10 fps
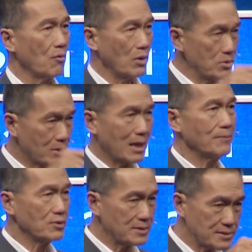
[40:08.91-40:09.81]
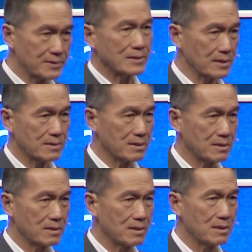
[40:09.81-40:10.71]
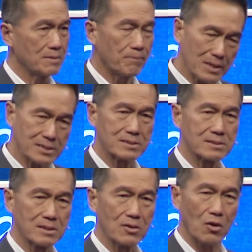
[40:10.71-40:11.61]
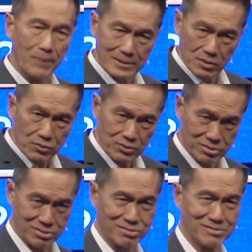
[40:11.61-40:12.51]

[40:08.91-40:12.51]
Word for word: when you come to this retreat, please obey the rules.